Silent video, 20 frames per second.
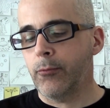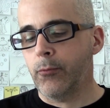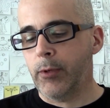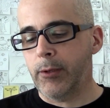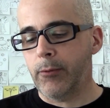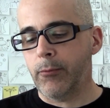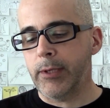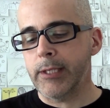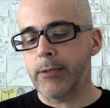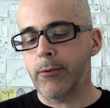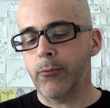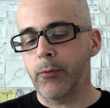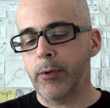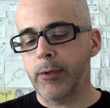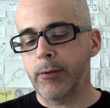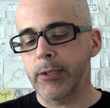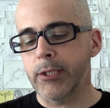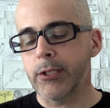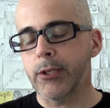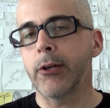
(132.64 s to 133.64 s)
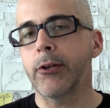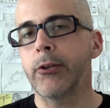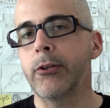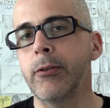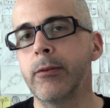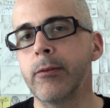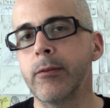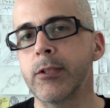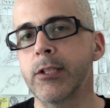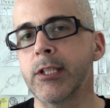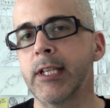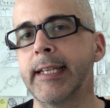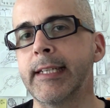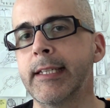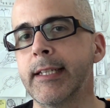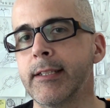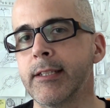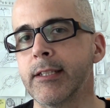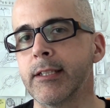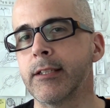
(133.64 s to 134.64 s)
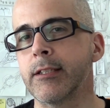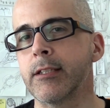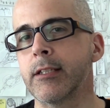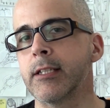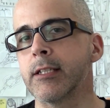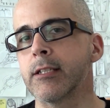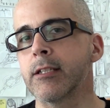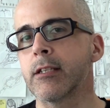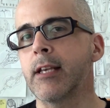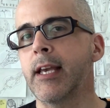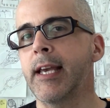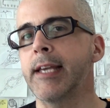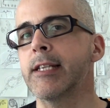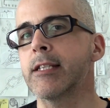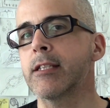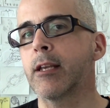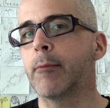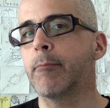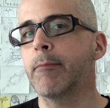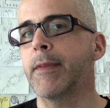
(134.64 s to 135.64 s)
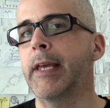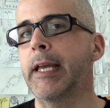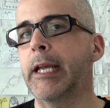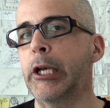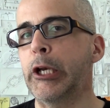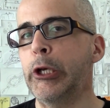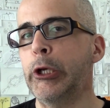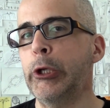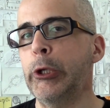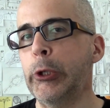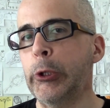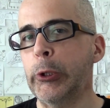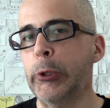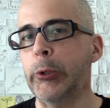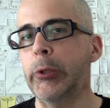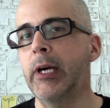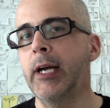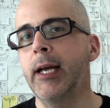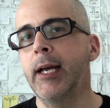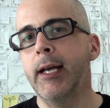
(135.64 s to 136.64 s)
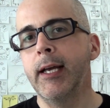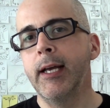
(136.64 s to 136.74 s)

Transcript: when we start a new sentence, it's to say something new.